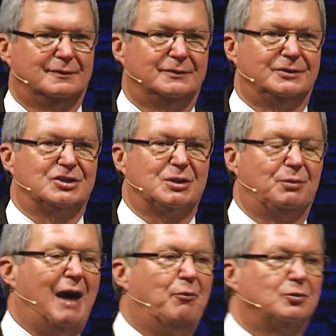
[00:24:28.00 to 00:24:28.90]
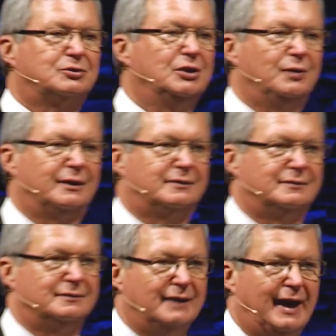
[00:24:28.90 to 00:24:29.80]
You say, Well, I won't do it.
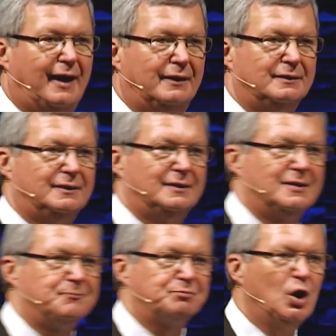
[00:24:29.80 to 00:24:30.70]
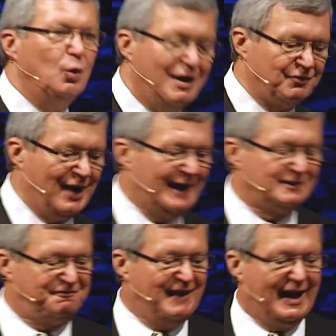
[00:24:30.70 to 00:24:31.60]
Yeah. Whoever had an
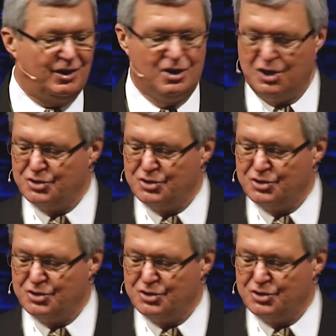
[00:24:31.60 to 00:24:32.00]
affair who